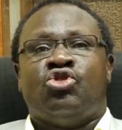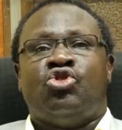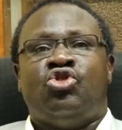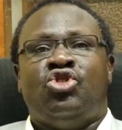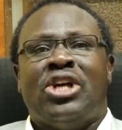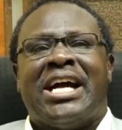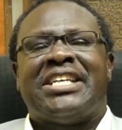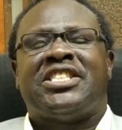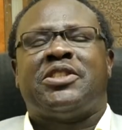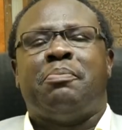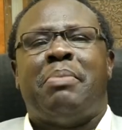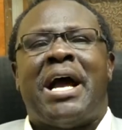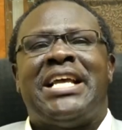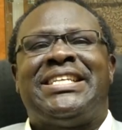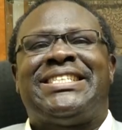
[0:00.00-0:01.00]

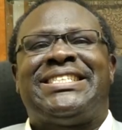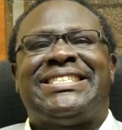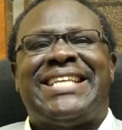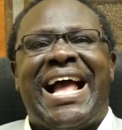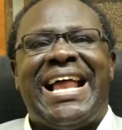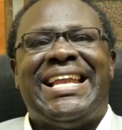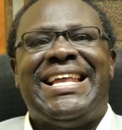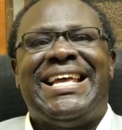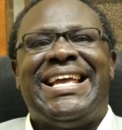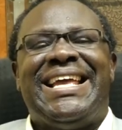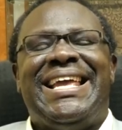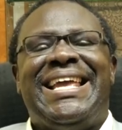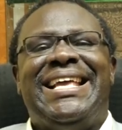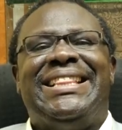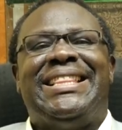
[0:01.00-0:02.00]
just by
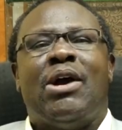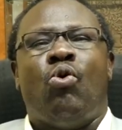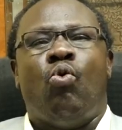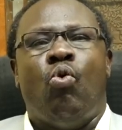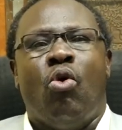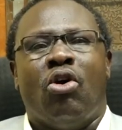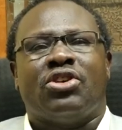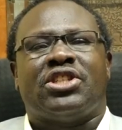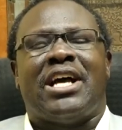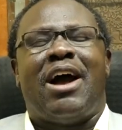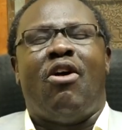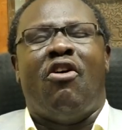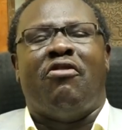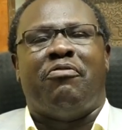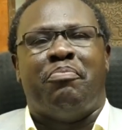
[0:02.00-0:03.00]
standing in the
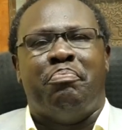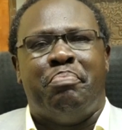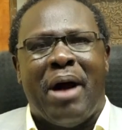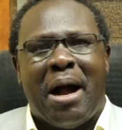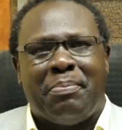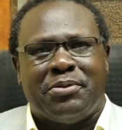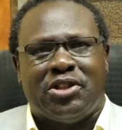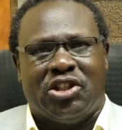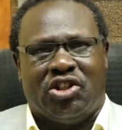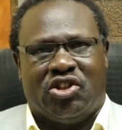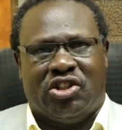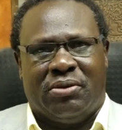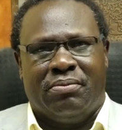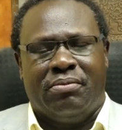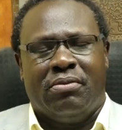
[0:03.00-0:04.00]
water of
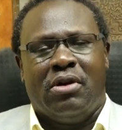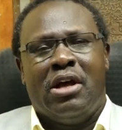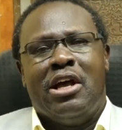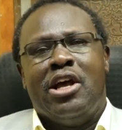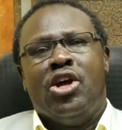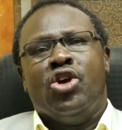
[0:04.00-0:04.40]
baptism,